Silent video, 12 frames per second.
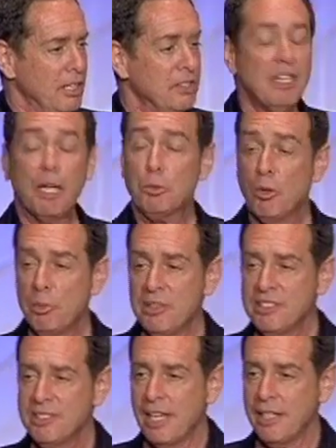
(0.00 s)
None will be
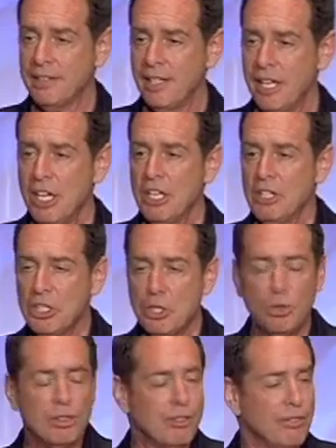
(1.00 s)
sent. The
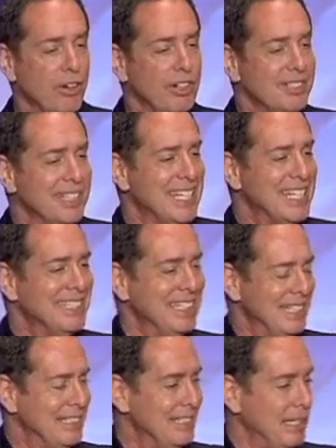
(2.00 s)
universe is
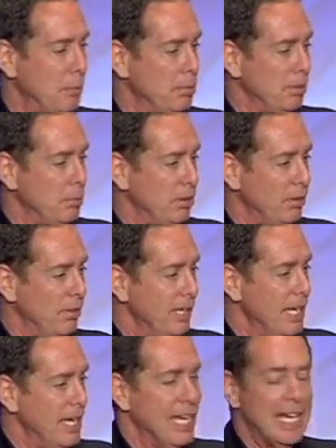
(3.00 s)
inseparable.
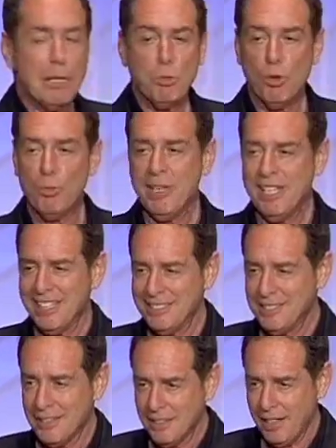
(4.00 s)
It will be
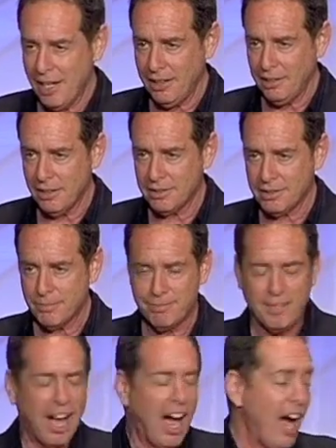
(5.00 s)
instantaneous.
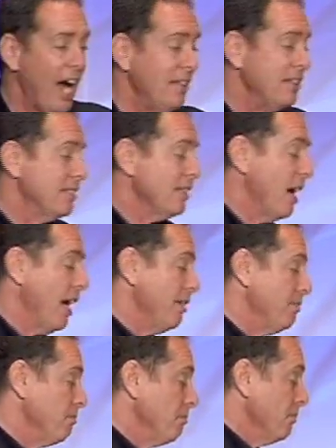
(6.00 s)
Einstein
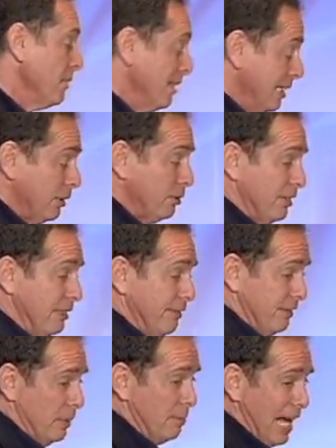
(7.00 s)
literally
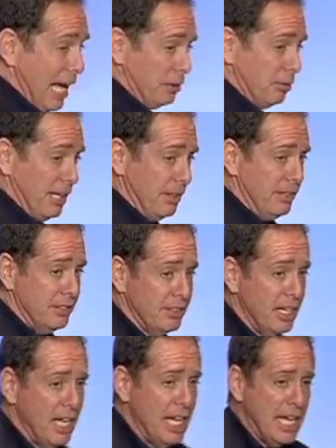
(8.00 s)
flipped out around this.
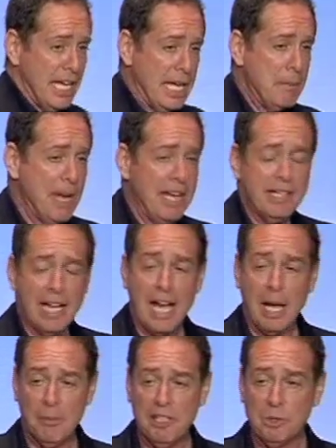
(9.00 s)
He made
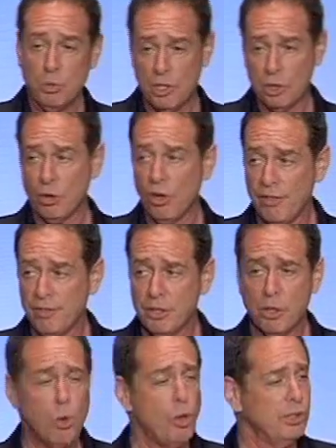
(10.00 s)
comments which are often
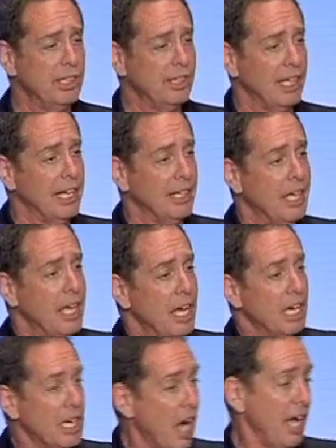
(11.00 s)
quoted, like,
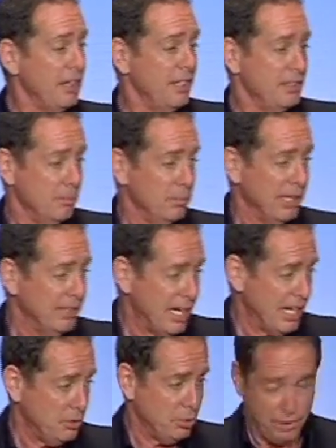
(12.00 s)
God doesn't play
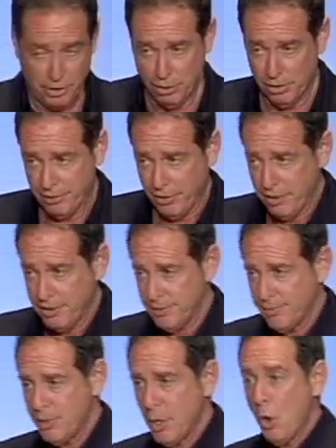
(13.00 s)
dice with the universe,
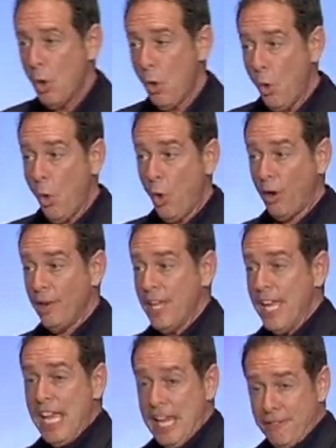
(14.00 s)
or,
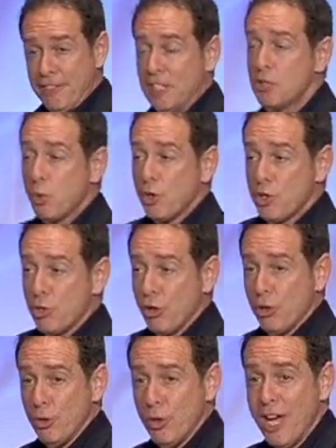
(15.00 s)
if this were
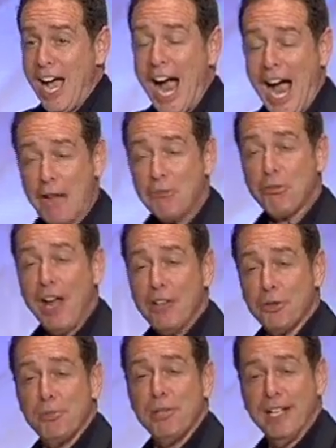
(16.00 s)
true, I'd
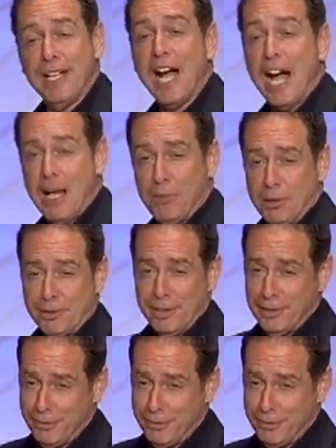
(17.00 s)
rather be a cobbler than